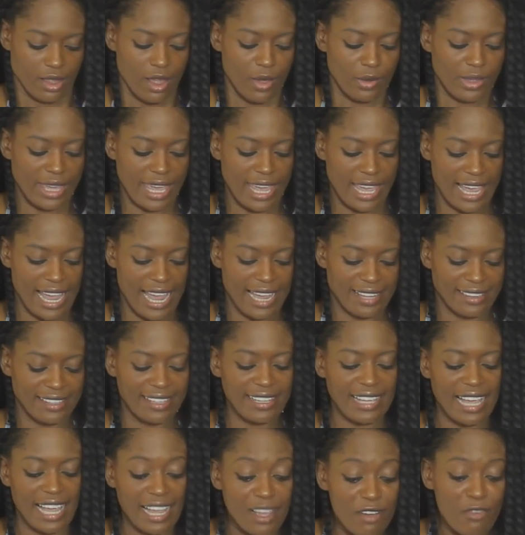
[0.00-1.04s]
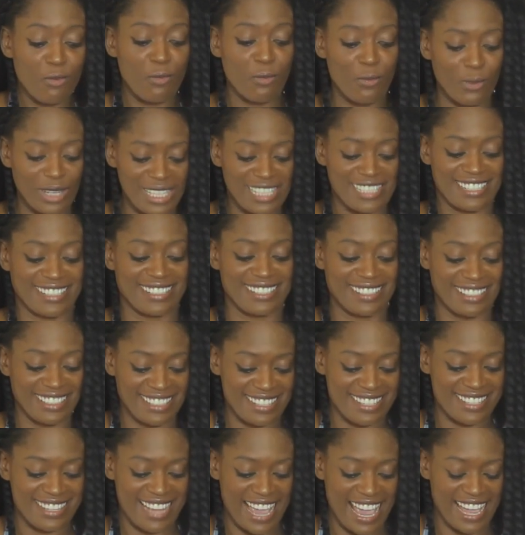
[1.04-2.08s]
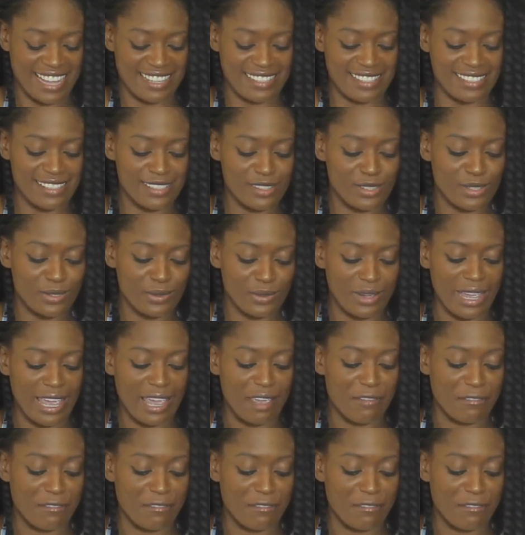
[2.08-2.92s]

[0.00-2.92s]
Okay, I think I have whisked these eggs into a